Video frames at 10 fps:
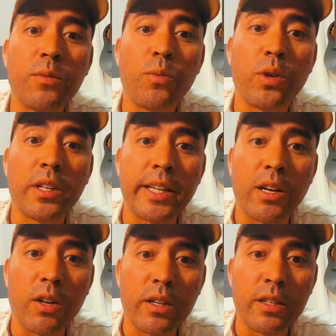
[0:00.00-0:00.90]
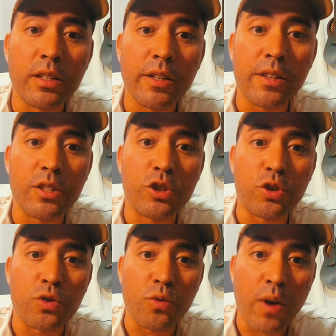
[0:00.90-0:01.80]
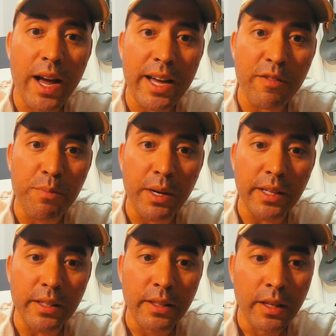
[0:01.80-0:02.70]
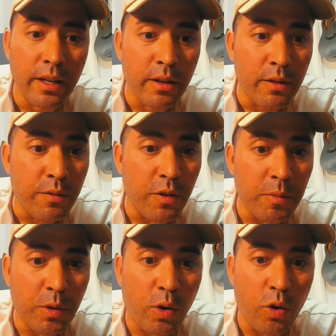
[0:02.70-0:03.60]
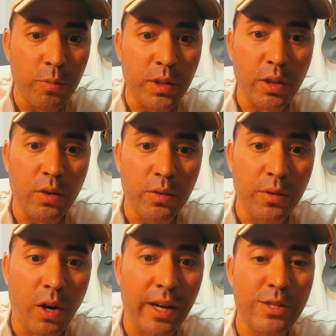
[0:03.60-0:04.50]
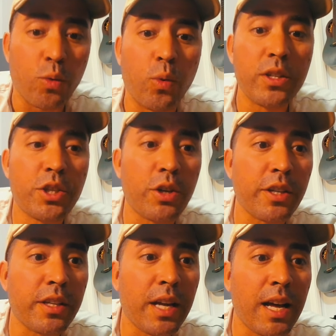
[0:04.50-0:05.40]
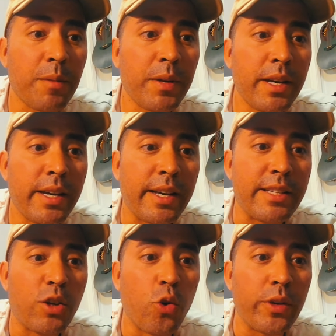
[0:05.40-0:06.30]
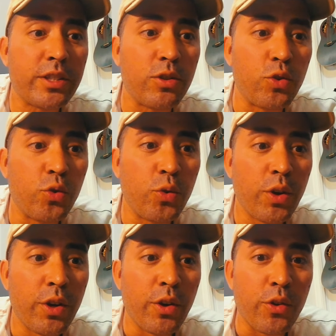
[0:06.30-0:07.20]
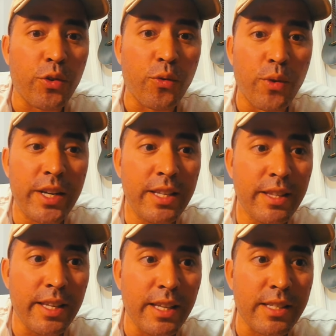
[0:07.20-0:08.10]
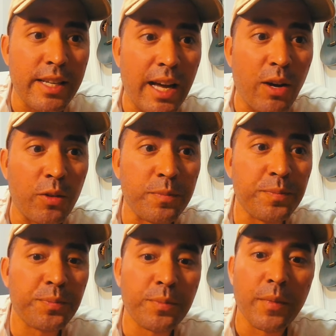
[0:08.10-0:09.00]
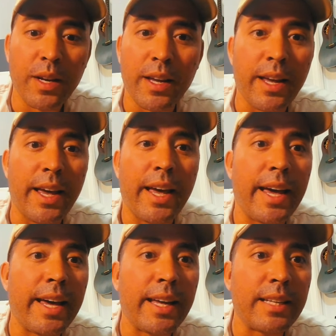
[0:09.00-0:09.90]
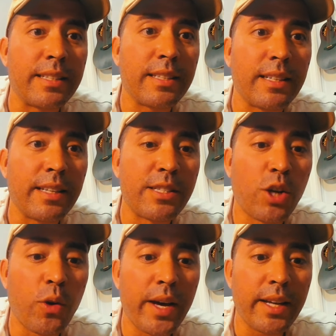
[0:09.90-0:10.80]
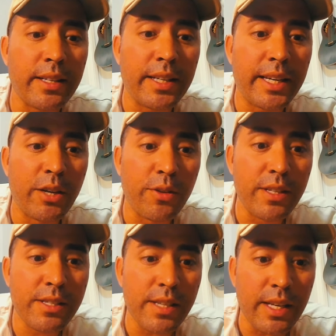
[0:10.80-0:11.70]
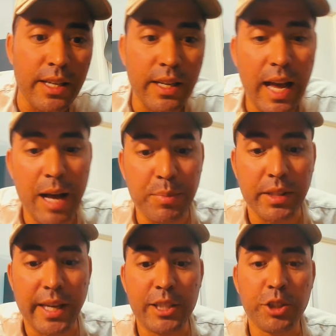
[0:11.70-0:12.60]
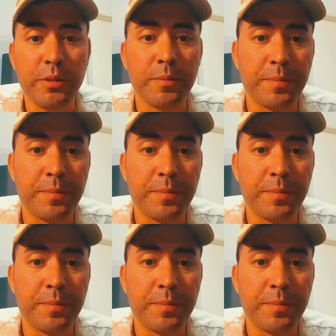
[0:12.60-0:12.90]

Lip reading: we'll click on the Drive button from Chroma Glow. All right, so one turn of the knob is going to do 3 things now, and let's go ahead and hear this in application.